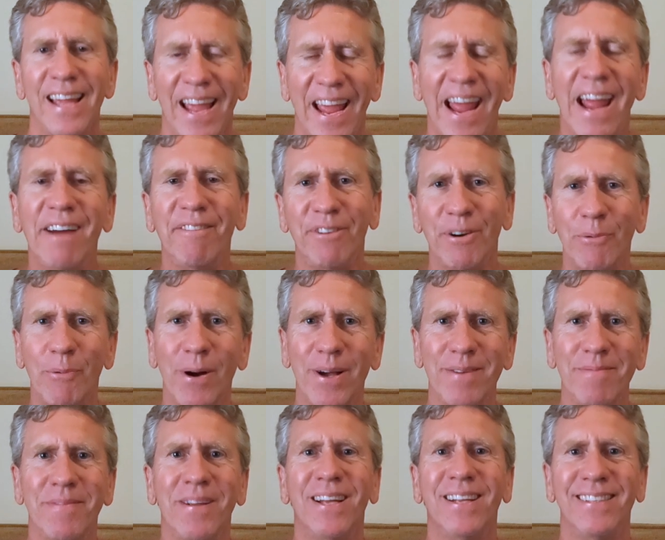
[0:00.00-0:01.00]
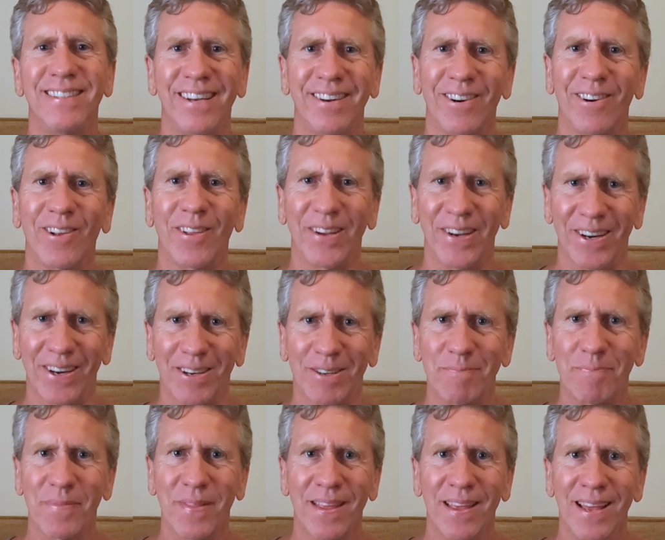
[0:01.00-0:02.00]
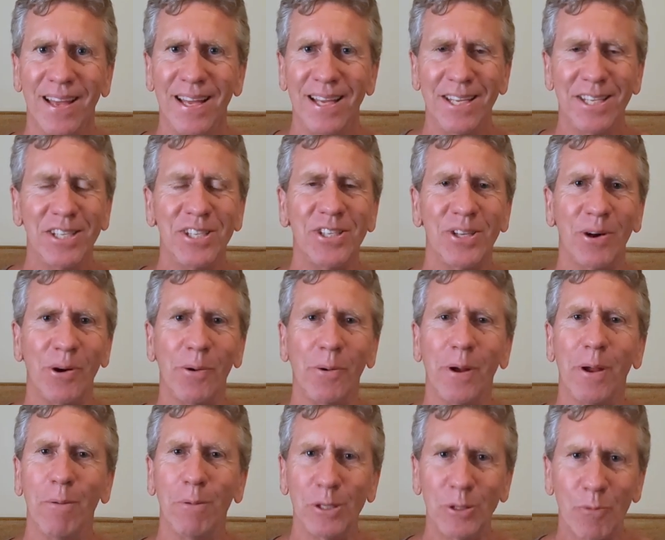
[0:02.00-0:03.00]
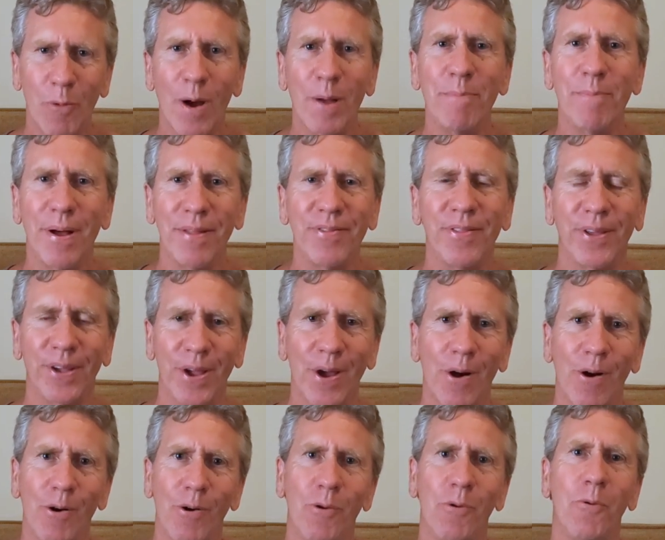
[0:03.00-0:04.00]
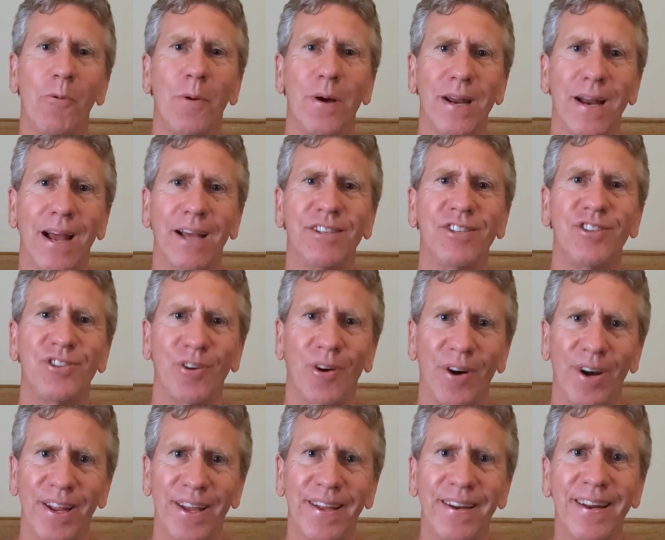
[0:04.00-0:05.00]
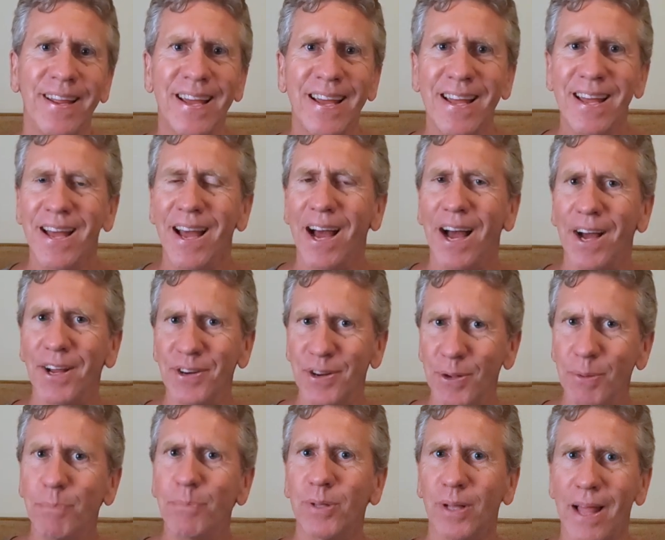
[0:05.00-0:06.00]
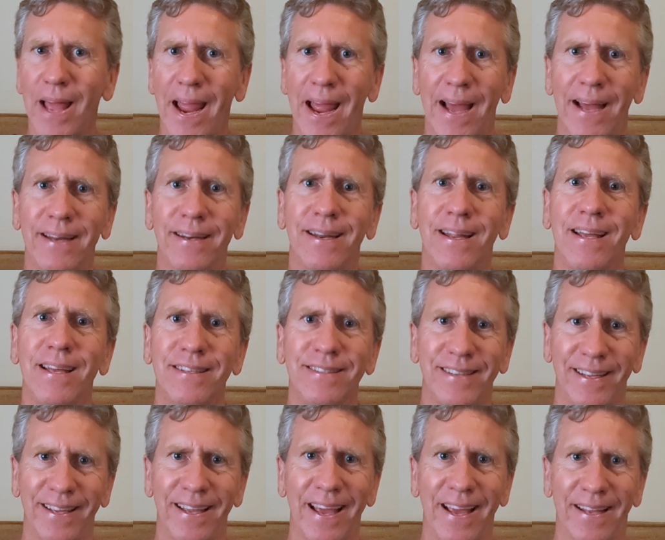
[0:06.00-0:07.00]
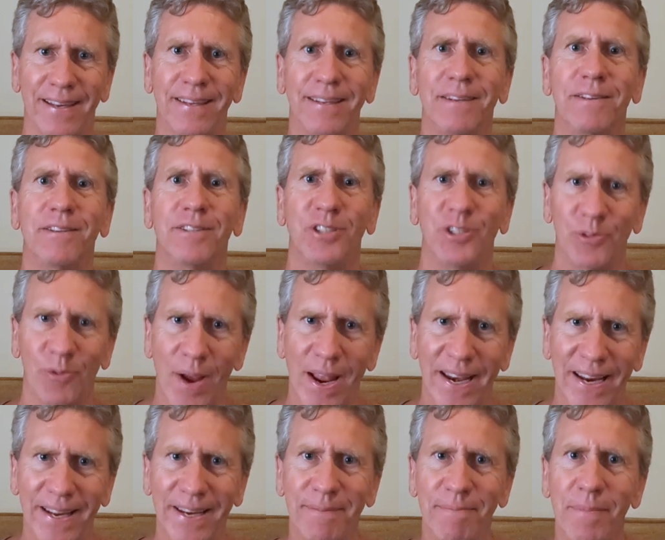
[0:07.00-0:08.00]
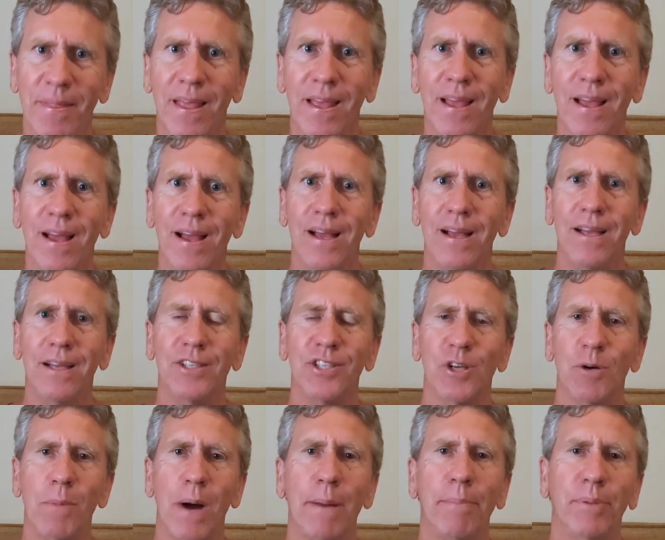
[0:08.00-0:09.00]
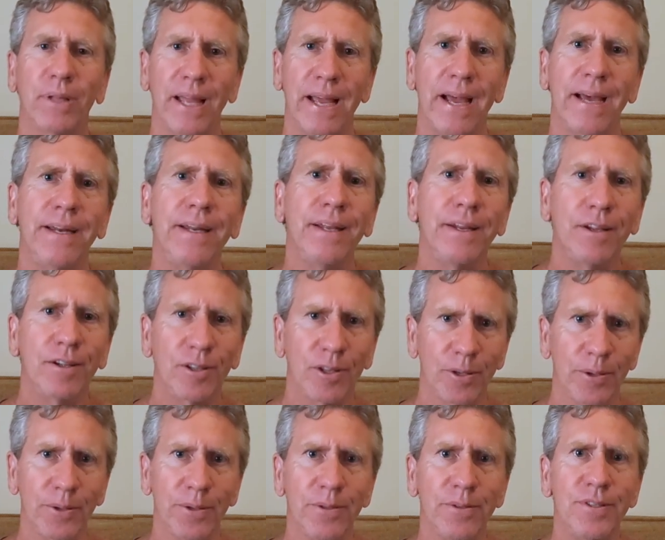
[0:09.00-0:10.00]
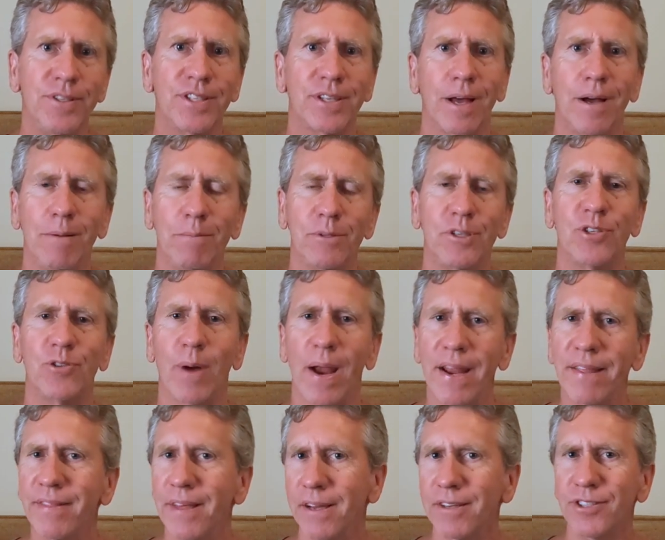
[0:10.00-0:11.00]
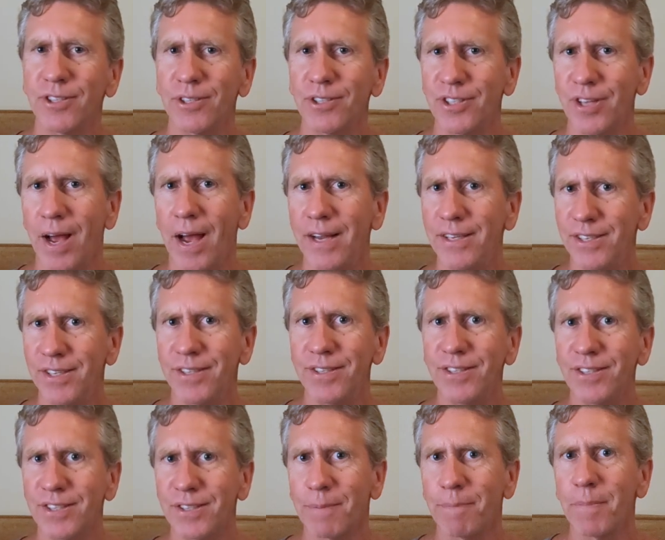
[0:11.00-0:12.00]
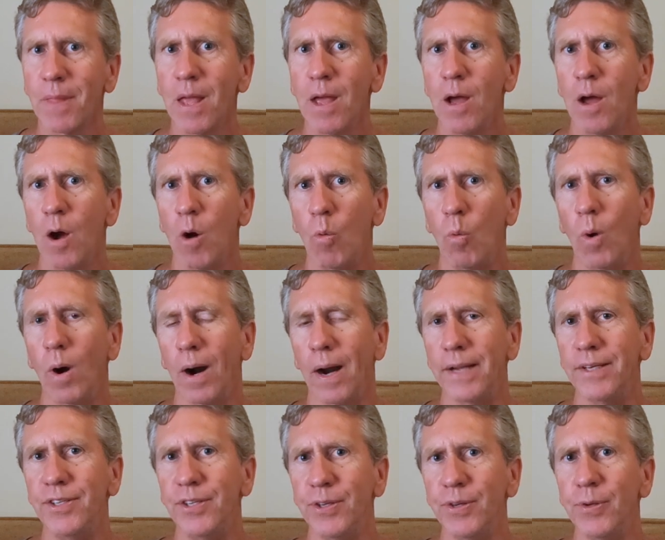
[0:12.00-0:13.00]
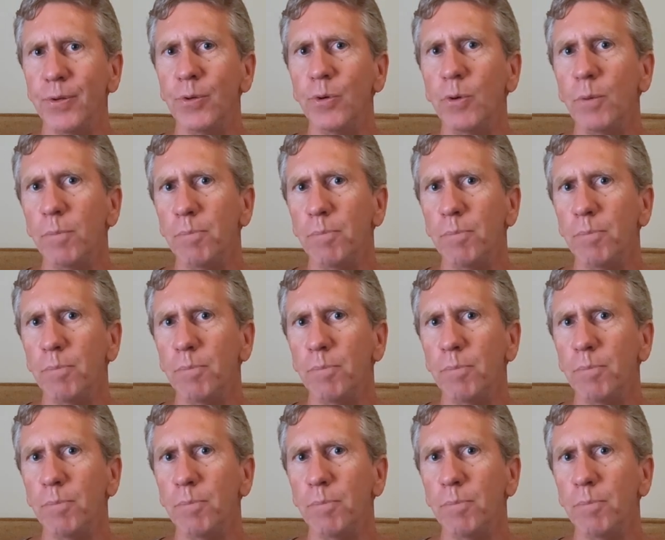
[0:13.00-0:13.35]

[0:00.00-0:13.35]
Hey everyone, Daryl here. So it was one month ago when I started a new plan to get shredded. So my plan includes um, strength exercises where I do